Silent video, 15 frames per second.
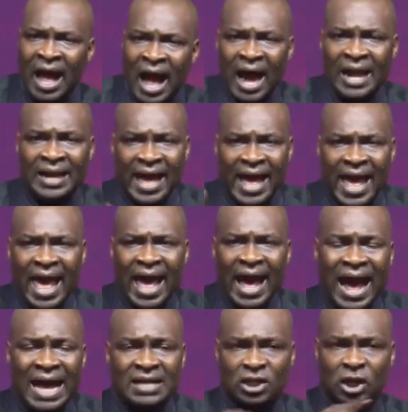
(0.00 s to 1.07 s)
An heir,
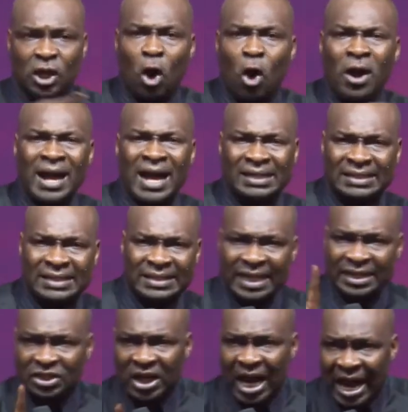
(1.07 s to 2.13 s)
as long as he's
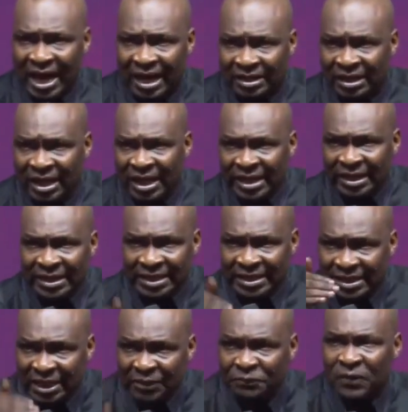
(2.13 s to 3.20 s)
a child, he
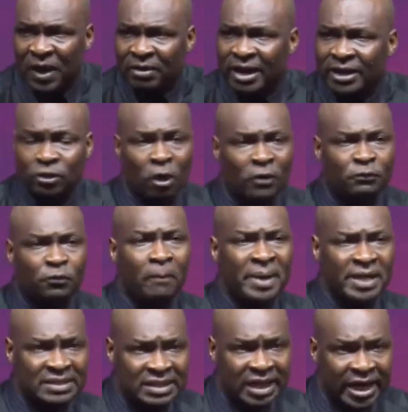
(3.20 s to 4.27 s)
differeth not from
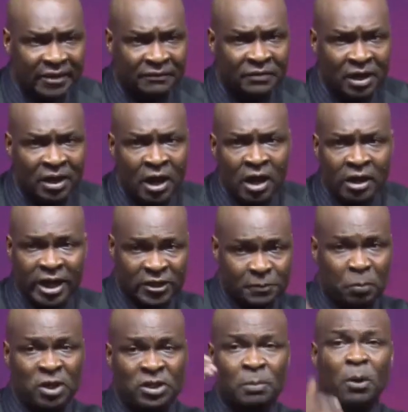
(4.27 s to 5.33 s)
a slave.
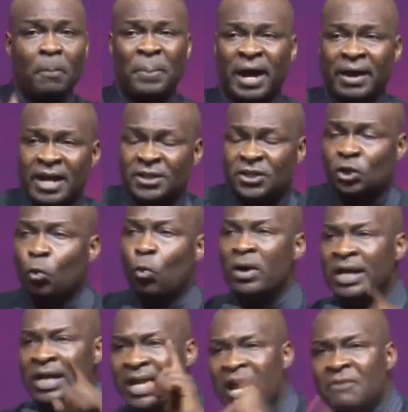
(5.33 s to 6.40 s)
Responsible parents, you will
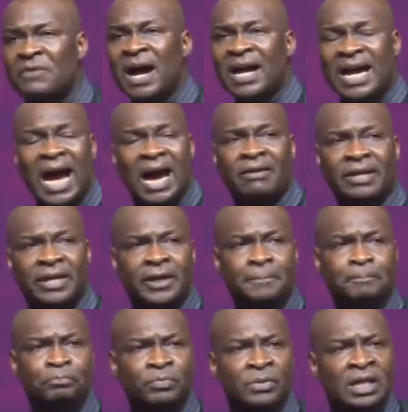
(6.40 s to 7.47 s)
never carry,
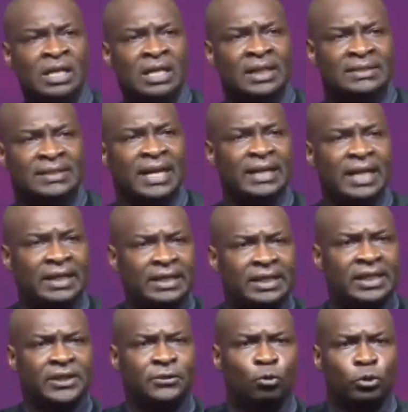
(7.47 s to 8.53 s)
say, the
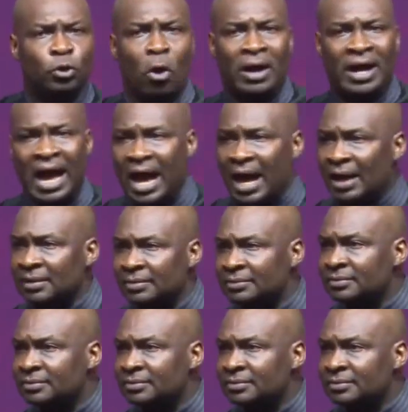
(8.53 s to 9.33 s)
key to your car.